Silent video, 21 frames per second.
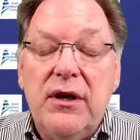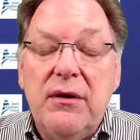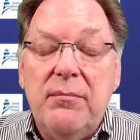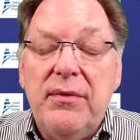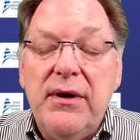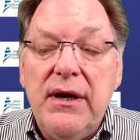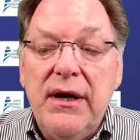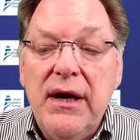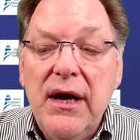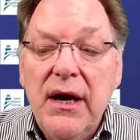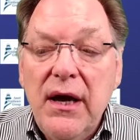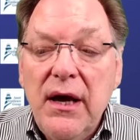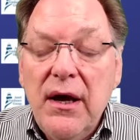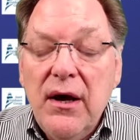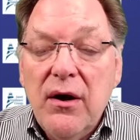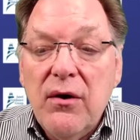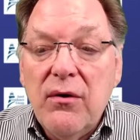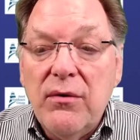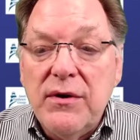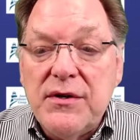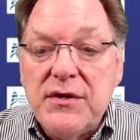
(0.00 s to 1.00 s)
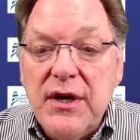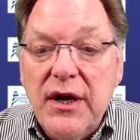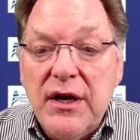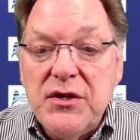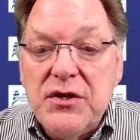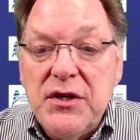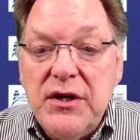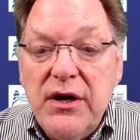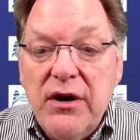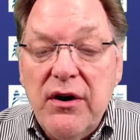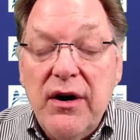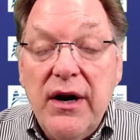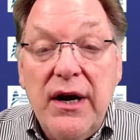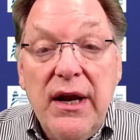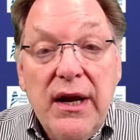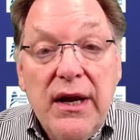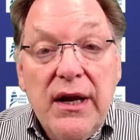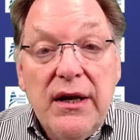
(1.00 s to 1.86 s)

be recessionary.